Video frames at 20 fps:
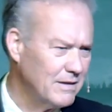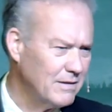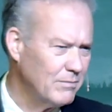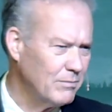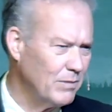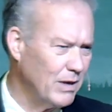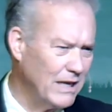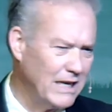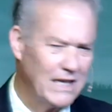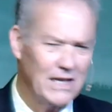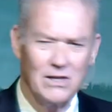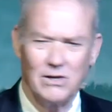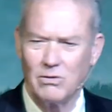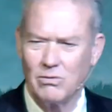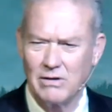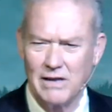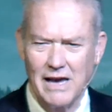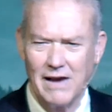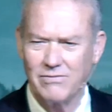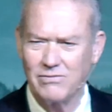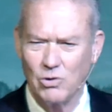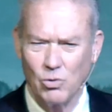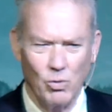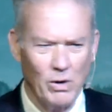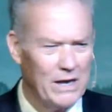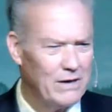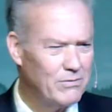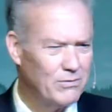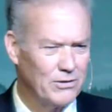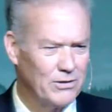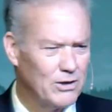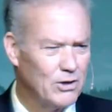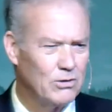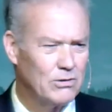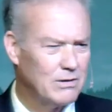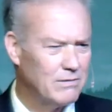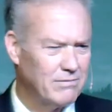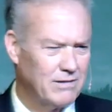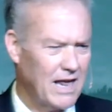meaning you don't have to wait for the good of